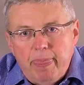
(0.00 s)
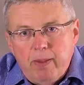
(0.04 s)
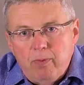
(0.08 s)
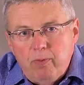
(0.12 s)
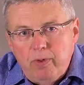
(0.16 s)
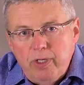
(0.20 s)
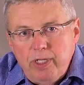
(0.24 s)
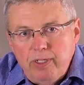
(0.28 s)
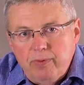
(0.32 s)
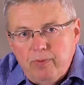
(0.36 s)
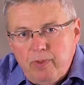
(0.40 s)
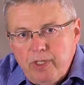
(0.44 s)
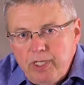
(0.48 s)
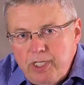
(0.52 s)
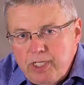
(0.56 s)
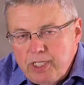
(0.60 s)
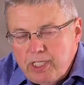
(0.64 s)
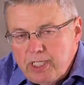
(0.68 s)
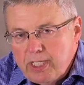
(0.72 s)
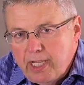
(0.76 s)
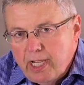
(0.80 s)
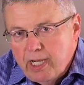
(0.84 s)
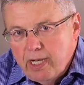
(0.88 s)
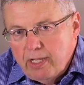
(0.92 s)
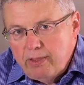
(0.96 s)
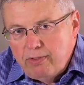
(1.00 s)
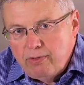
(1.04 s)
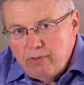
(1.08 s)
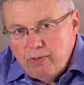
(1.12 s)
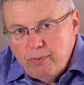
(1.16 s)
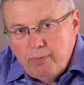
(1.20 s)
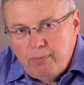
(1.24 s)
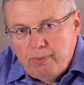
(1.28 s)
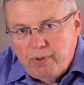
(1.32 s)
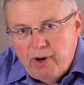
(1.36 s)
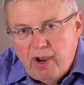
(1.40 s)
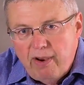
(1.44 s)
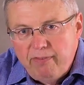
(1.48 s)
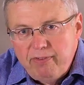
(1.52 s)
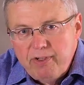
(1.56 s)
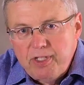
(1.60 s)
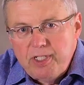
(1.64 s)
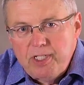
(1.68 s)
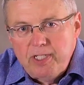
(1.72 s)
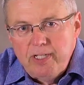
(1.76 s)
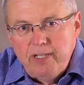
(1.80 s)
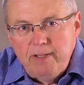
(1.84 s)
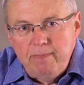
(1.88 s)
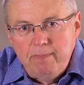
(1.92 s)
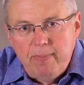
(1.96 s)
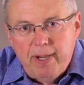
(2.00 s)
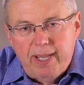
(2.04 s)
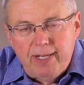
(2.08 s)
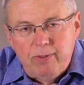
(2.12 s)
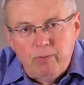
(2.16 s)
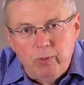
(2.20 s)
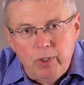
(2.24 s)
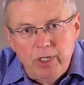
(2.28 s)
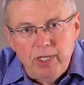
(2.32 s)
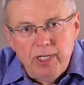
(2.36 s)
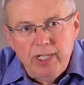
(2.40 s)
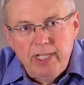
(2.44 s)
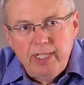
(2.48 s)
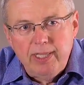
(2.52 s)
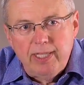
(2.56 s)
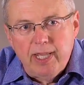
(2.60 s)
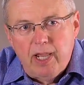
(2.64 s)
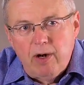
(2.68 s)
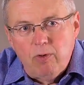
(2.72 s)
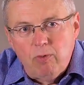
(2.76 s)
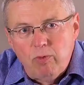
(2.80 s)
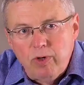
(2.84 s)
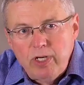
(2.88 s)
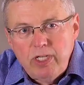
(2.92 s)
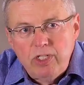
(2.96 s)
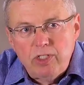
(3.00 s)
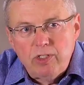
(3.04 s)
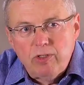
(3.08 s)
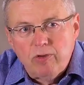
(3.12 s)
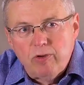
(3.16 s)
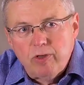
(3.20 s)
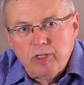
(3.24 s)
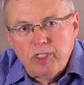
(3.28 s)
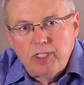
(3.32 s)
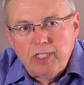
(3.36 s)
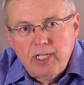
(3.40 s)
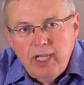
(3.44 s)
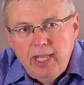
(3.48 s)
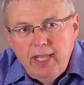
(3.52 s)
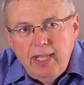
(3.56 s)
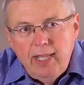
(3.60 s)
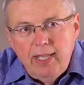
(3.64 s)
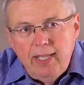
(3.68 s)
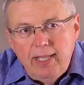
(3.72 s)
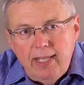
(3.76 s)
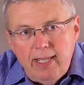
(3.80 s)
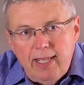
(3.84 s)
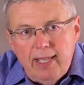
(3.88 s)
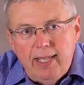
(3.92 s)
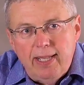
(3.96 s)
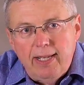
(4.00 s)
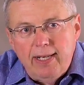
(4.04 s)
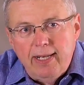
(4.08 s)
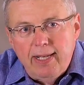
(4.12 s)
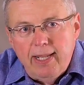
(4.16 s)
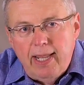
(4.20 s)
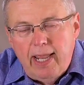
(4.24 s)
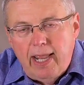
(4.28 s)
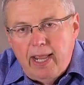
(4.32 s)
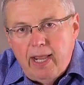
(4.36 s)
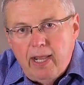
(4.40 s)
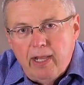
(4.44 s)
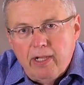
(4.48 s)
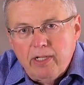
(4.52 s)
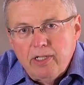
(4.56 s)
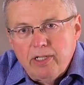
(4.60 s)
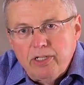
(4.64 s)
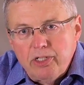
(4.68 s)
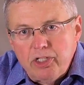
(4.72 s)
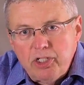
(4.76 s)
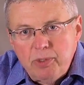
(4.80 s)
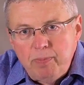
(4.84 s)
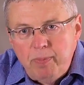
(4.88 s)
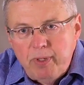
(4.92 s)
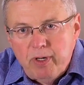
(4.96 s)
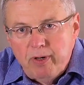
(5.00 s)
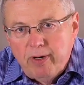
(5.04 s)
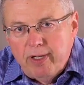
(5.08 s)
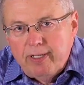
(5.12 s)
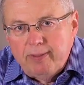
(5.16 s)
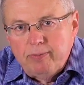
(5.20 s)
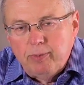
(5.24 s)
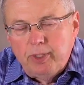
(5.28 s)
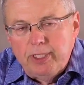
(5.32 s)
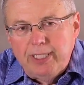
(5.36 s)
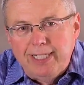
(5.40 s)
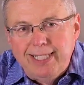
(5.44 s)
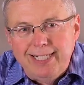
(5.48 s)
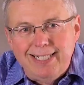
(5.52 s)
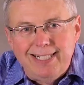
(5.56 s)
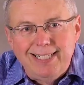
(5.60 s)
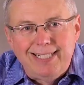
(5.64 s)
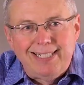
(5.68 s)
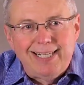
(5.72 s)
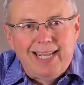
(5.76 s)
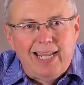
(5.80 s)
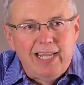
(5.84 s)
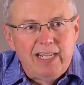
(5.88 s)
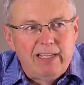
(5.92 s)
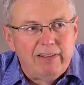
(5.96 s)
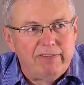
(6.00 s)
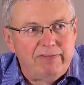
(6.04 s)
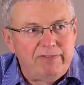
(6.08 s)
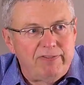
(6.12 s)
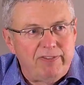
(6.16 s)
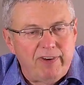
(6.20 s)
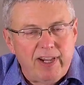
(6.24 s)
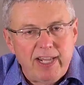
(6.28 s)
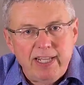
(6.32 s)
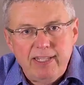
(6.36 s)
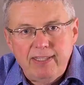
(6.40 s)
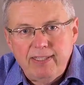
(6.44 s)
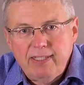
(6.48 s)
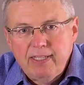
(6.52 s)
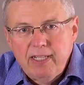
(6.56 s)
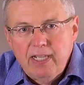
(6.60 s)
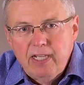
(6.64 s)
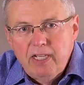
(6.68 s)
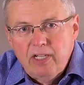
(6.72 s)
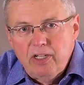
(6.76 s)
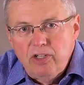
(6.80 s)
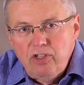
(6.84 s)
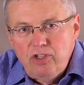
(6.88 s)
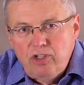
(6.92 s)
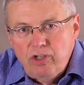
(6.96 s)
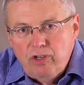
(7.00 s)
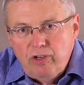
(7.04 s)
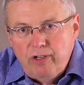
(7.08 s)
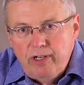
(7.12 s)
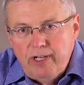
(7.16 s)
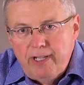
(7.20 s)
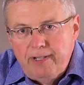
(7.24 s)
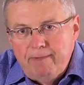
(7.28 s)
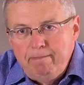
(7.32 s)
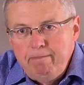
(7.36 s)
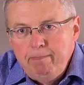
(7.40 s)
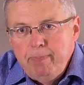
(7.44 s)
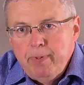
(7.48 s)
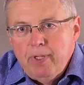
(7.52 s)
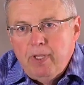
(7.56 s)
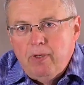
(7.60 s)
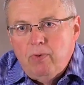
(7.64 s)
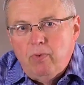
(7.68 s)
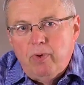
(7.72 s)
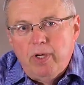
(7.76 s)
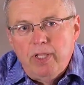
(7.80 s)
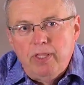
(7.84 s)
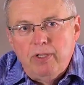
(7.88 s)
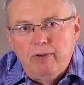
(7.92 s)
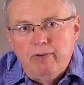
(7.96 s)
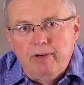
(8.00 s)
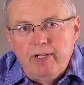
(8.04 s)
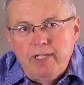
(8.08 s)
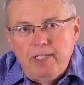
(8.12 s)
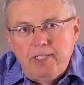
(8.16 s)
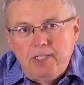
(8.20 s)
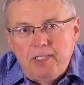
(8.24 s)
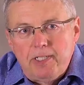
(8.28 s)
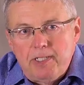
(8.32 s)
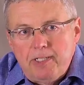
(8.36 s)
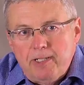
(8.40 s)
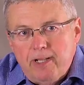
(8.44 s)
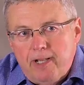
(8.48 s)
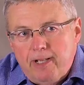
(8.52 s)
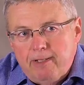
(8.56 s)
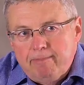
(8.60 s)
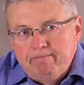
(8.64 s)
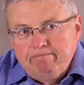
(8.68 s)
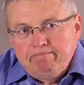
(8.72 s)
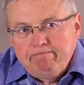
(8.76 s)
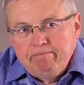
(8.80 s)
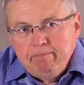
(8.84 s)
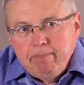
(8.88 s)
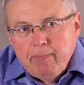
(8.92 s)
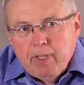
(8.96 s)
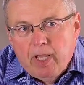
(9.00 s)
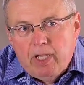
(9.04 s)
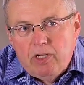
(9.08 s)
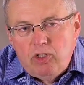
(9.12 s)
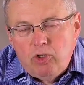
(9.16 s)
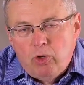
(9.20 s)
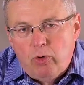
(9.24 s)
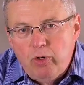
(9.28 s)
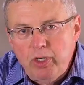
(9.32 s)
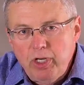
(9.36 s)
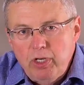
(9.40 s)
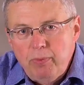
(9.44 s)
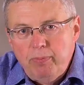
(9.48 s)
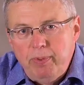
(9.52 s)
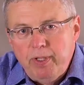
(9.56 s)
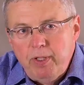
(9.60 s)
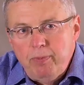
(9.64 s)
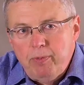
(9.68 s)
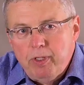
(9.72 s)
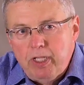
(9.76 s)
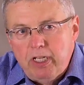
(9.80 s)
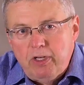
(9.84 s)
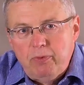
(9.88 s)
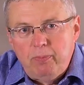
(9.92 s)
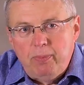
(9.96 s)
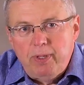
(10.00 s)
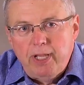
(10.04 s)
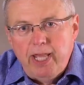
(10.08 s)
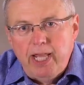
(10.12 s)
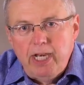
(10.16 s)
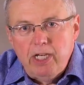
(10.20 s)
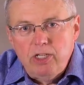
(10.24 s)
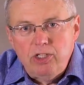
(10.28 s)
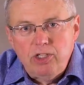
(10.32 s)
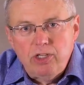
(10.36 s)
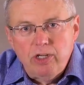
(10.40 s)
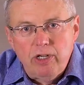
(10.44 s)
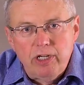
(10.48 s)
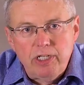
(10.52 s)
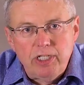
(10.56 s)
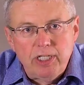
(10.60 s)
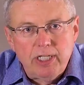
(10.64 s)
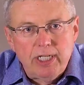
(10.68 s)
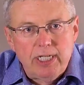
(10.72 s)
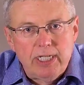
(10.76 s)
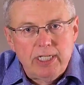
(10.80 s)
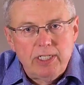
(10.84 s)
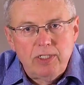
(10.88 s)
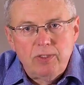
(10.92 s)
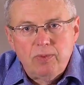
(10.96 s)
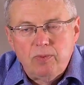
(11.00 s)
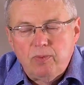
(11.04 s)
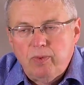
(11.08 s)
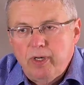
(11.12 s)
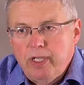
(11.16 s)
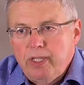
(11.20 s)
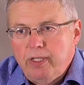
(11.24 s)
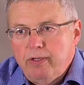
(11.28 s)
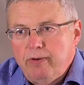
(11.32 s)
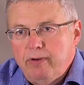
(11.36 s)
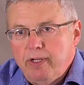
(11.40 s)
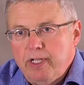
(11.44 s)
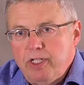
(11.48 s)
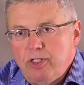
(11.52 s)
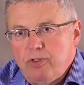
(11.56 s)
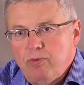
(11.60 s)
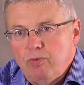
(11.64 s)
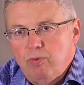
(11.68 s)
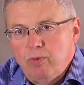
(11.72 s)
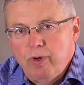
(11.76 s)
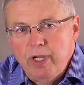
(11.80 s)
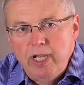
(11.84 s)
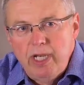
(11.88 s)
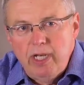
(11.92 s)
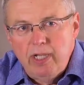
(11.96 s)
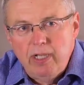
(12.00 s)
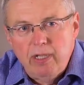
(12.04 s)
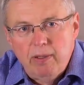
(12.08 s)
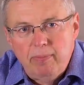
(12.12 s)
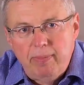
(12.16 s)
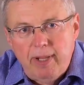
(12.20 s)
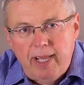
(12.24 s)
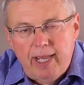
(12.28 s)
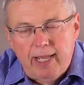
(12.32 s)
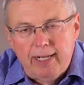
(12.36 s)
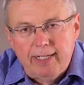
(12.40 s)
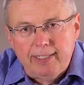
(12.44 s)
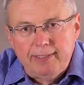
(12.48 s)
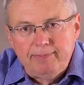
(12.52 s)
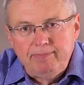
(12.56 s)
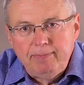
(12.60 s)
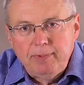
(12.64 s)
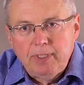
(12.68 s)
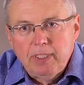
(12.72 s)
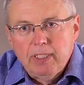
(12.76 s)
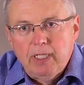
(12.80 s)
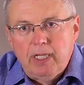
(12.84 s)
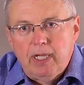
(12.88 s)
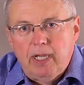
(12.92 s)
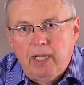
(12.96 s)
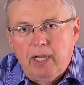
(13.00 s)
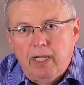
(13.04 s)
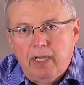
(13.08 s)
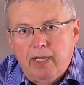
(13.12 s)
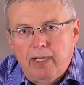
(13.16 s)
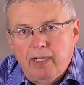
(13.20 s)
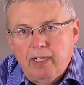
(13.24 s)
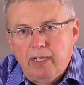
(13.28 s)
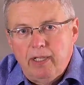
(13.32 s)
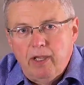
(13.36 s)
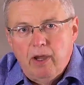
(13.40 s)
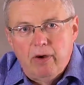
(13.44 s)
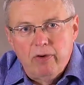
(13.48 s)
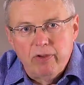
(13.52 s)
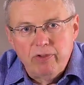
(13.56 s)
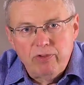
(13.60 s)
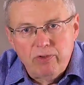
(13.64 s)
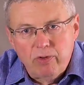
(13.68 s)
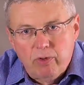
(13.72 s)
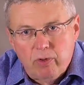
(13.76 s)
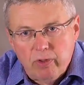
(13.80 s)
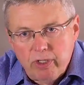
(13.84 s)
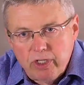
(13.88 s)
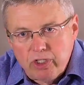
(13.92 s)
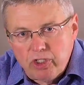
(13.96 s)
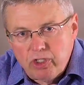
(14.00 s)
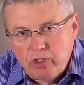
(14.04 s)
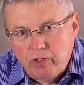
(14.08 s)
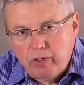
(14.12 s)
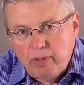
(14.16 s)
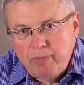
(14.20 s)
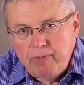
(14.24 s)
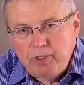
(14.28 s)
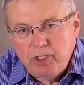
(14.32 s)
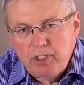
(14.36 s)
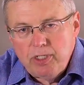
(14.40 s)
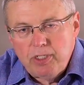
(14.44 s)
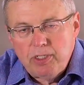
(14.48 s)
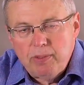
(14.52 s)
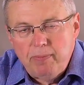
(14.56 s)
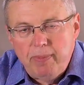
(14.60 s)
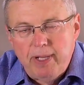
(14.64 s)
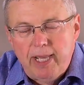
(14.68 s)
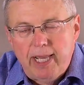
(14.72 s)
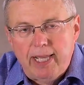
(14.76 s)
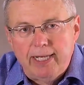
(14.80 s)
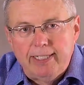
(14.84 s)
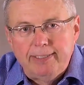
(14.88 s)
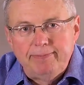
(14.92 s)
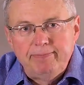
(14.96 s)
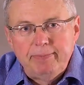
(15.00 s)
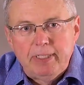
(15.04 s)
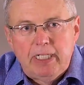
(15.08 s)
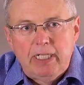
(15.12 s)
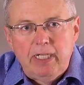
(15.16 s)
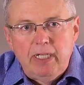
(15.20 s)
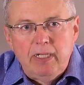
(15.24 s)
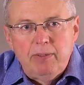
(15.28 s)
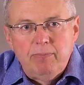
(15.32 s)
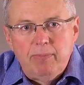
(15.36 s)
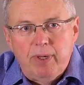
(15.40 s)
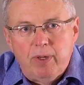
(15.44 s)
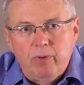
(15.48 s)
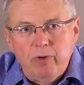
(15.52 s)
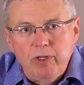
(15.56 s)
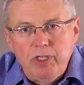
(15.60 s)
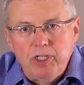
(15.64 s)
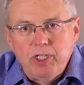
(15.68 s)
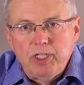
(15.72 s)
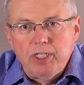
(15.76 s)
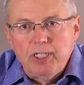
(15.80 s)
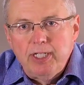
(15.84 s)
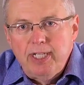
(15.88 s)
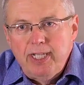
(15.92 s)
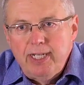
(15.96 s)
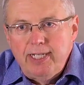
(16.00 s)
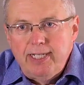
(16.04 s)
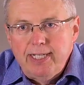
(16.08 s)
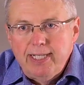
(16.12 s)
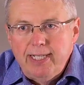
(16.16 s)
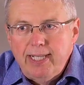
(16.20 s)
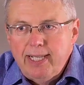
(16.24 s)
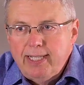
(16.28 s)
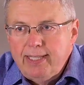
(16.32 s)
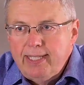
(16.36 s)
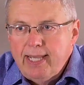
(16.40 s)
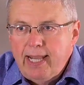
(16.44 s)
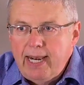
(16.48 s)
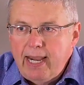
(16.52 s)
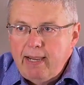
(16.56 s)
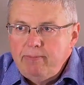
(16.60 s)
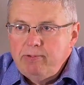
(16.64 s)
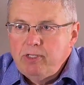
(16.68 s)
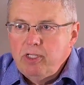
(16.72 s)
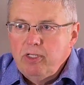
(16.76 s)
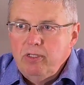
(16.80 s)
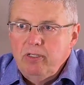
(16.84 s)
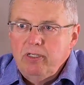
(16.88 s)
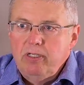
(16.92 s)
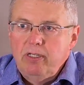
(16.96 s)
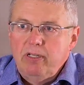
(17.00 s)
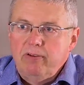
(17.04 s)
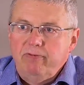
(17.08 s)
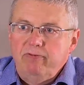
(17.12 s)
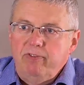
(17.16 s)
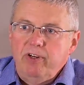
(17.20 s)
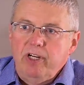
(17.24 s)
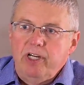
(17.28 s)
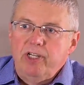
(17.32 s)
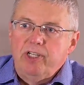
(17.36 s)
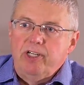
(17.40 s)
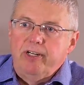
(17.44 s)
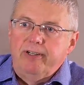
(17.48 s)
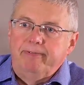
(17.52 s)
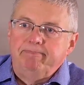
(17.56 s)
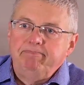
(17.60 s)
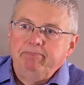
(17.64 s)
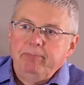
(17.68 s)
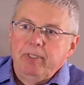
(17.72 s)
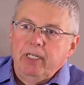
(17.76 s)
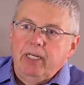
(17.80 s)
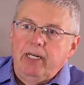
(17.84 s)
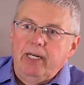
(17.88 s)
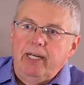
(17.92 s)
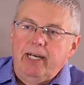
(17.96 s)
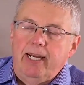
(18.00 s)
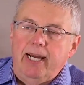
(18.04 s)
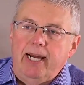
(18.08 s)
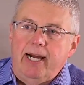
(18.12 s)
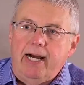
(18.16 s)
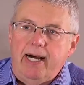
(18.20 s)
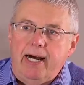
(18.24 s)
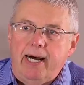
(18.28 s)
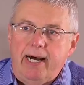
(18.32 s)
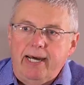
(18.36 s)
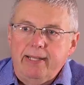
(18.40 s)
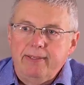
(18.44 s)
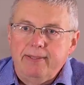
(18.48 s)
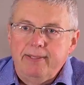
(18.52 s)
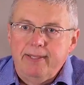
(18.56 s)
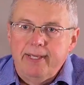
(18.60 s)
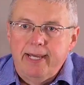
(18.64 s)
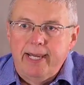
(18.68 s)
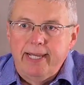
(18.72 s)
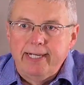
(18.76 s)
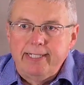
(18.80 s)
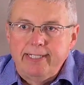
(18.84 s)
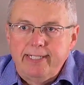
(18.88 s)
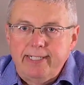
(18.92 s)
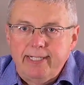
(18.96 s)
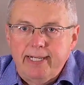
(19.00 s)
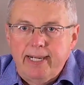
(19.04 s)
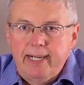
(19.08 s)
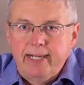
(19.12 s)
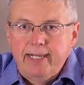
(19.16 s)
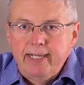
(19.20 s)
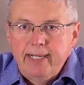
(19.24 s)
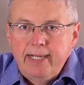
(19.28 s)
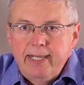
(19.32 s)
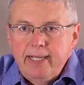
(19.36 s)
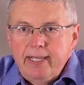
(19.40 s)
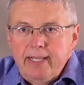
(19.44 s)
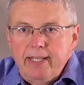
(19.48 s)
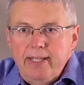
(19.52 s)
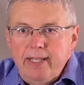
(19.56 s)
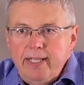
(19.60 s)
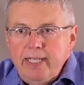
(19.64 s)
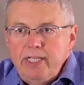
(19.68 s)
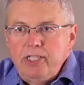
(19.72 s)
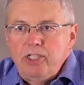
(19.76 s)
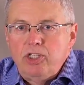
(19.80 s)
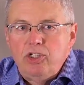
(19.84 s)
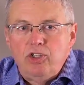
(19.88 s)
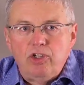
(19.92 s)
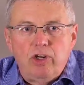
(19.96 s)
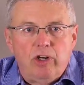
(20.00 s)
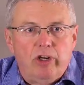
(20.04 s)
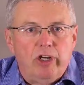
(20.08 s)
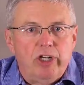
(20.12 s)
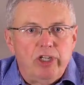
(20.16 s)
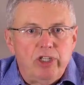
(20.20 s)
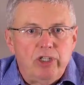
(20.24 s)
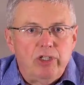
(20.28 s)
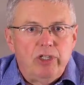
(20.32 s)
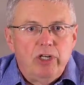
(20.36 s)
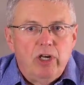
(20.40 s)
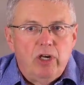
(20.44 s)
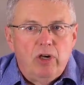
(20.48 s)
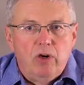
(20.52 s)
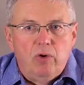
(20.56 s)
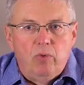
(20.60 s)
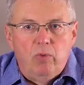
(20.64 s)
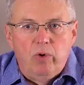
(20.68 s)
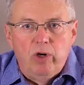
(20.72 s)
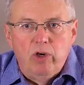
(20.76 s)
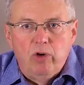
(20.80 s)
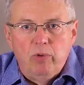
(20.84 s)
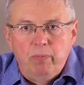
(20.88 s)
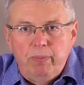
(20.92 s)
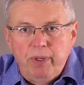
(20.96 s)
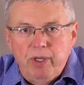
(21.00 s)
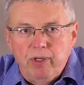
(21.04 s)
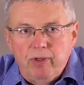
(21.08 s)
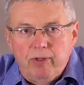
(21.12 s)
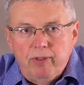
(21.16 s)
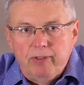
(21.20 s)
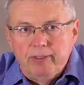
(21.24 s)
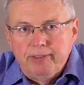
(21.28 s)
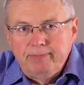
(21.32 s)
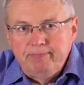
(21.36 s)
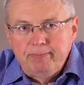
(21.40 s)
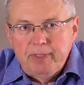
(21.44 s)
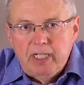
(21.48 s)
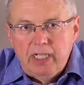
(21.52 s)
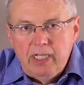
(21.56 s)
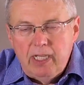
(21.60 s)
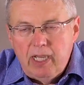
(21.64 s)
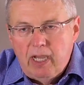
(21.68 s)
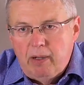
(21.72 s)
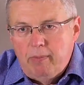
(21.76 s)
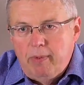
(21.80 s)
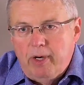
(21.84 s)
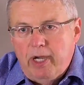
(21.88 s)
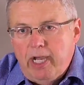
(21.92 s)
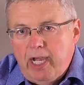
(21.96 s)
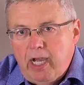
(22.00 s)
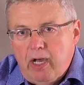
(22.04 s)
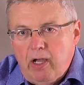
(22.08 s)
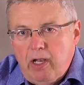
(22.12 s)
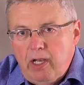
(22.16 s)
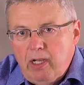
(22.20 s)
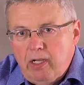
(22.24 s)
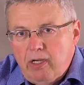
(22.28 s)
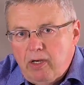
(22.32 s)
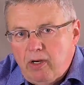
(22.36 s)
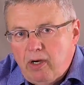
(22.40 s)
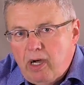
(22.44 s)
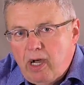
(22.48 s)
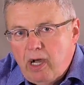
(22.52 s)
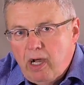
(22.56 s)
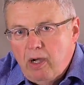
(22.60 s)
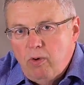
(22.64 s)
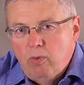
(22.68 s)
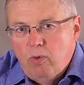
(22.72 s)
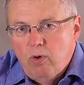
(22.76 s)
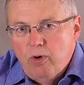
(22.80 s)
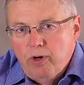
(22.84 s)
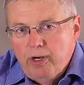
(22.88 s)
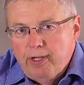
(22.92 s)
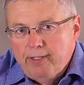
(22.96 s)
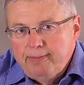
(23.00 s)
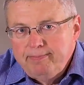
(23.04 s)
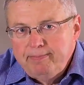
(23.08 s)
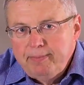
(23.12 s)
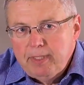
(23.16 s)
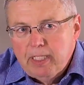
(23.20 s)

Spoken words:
we just get it through prophecy, but we need that resource in our spirit. We need to take a faith journey, whether it's talking to people that have planted churches, whether it's reading about it, going through all the scriptures about it, but we just need to get that absolute conviction in our heart that this church will build come a hell or high water.